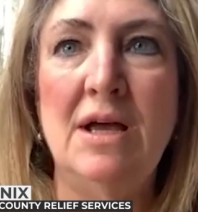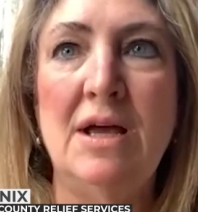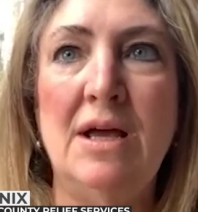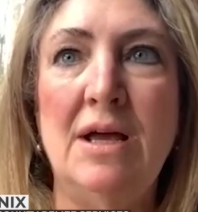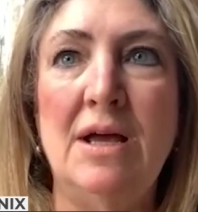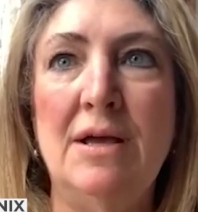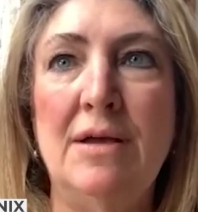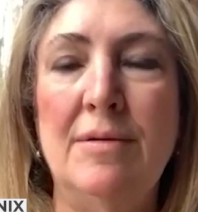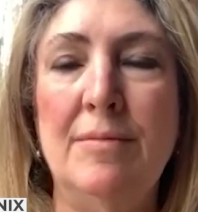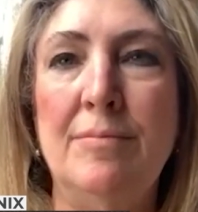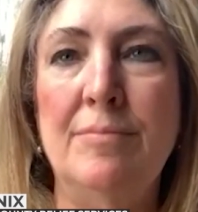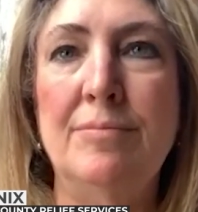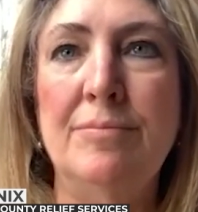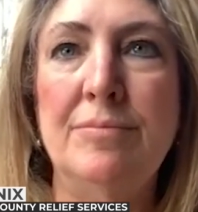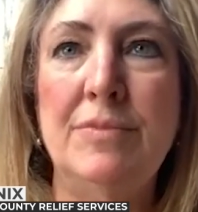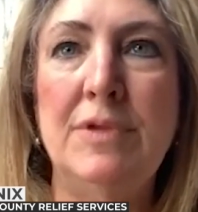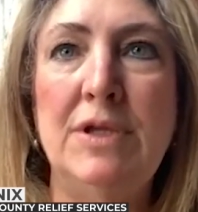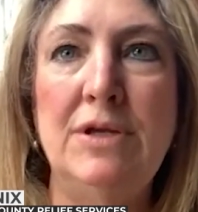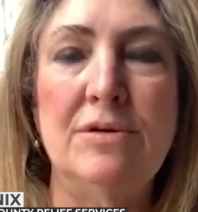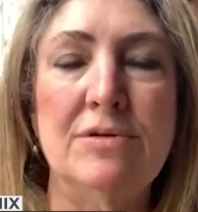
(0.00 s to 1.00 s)
Um,
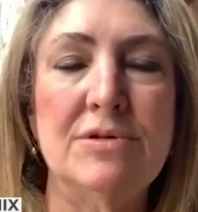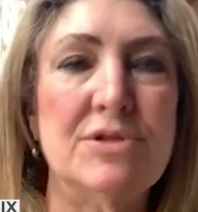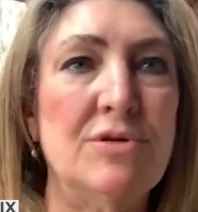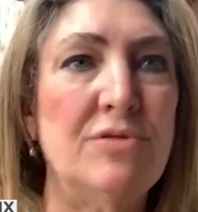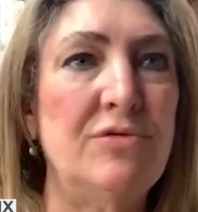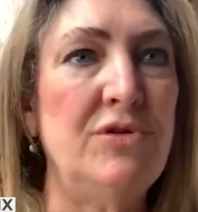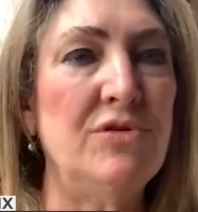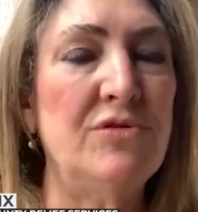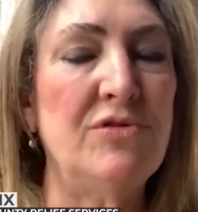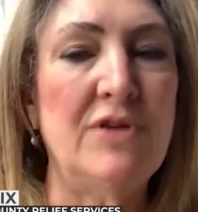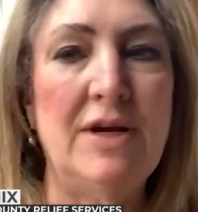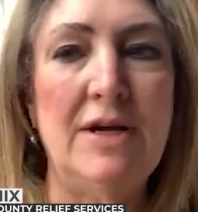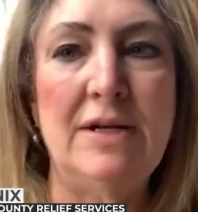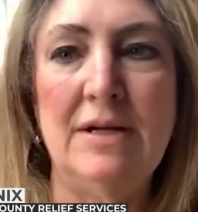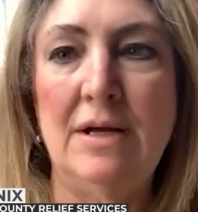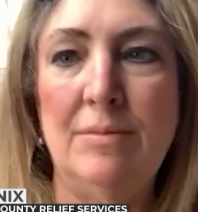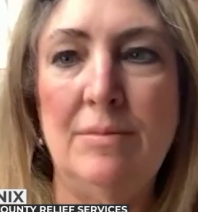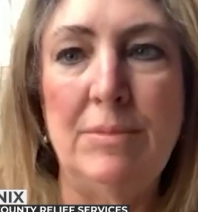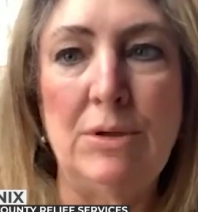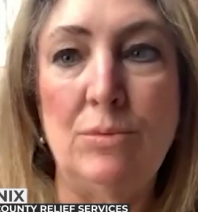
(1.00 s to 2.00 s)
you know, so if you
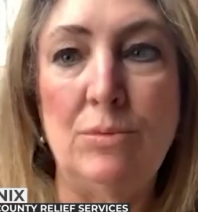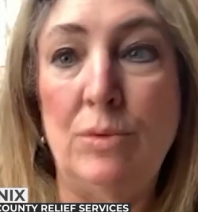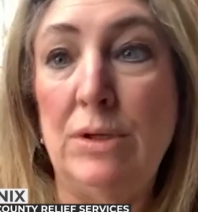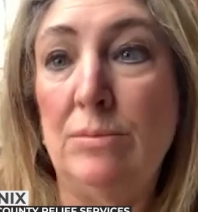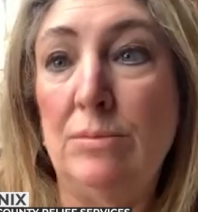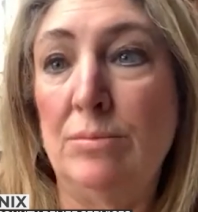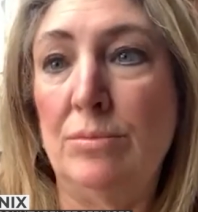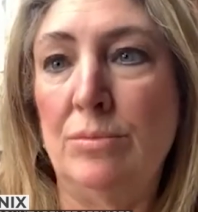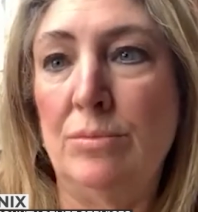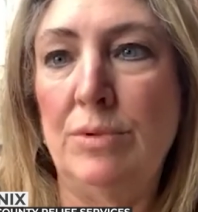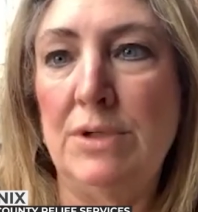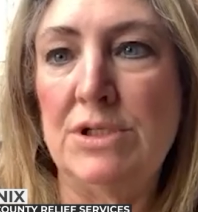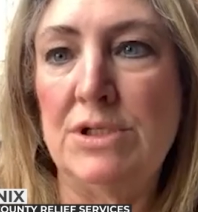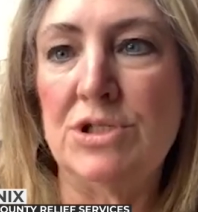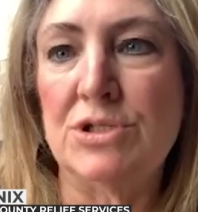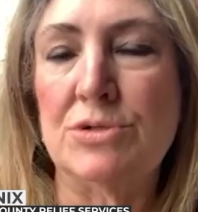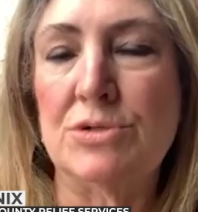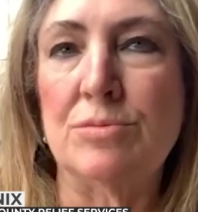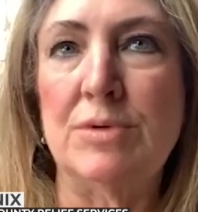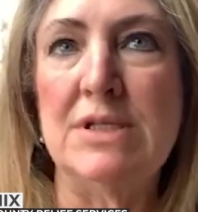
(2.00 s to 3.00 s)
find, I mean, we we
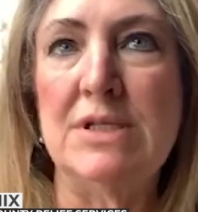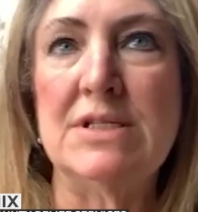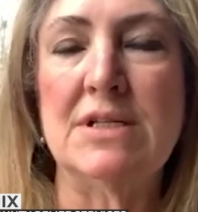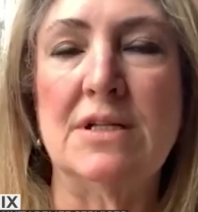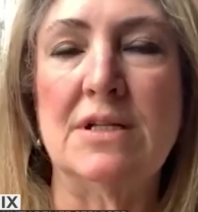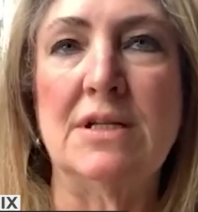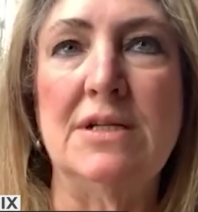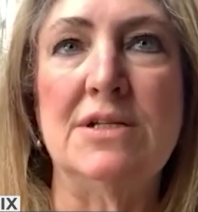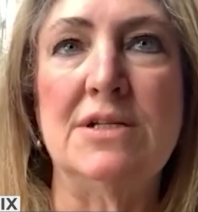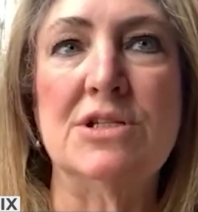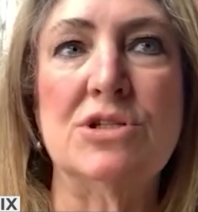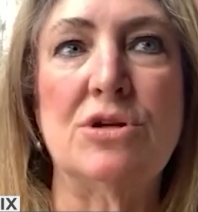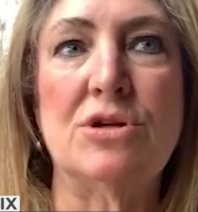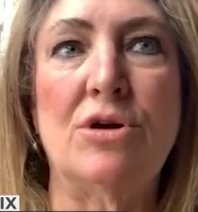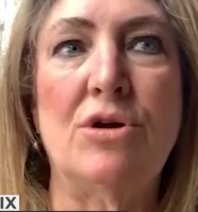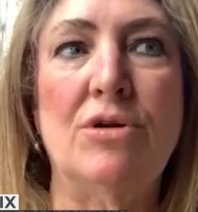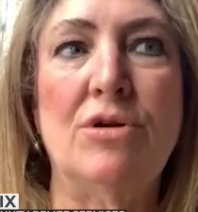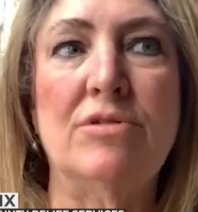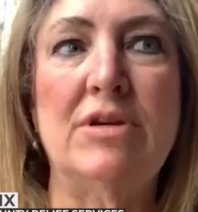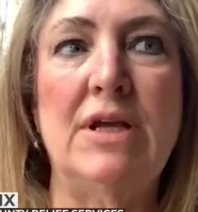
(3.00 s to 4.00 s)
just recently
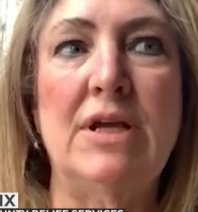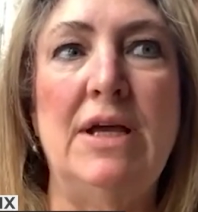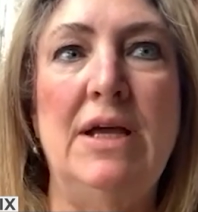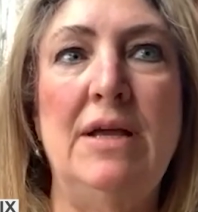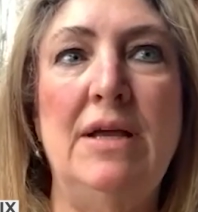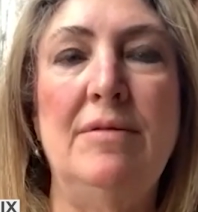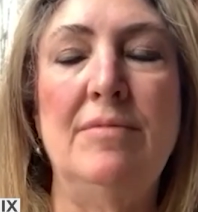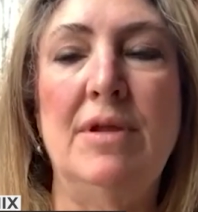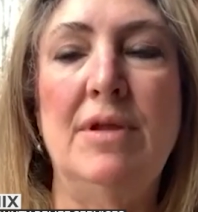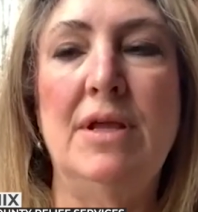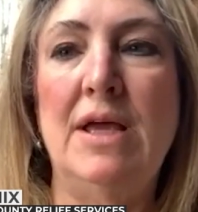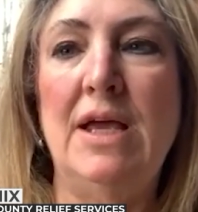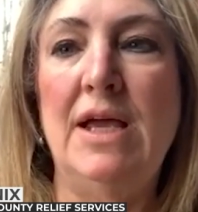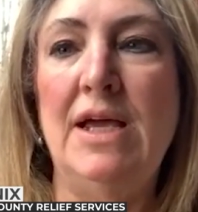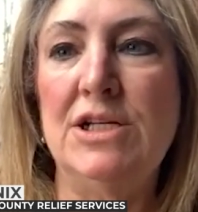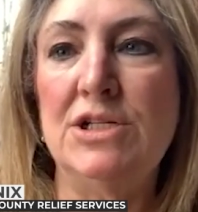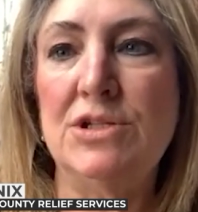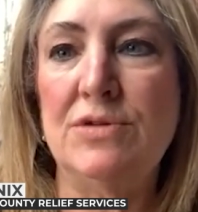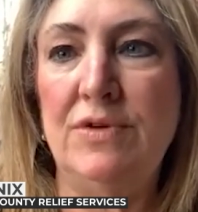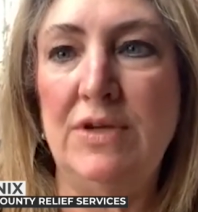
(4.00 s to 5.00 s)
installed a
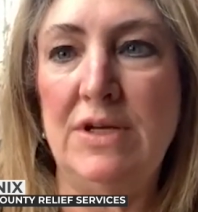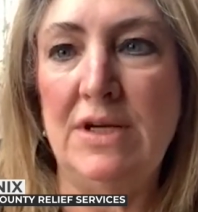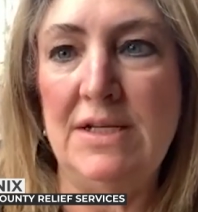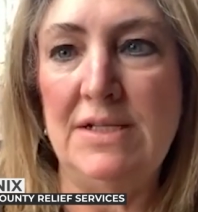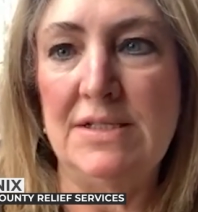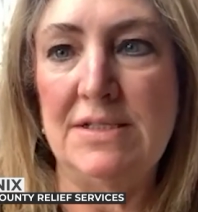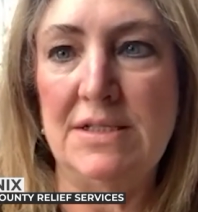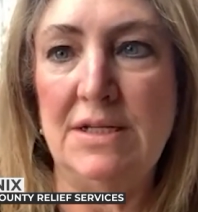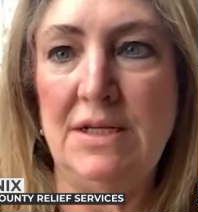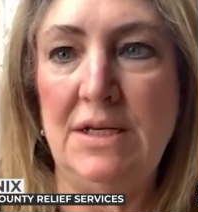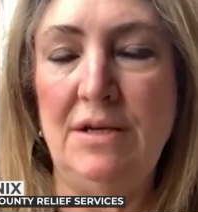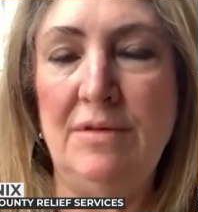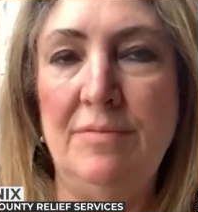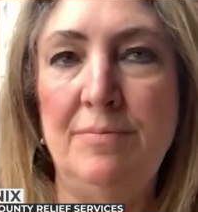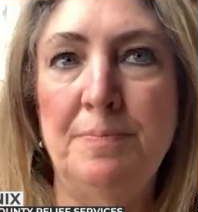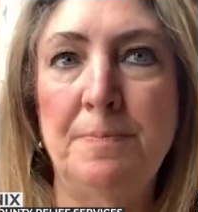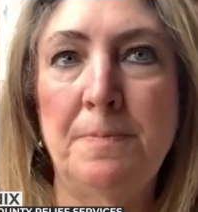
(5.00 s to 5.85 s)
HVAC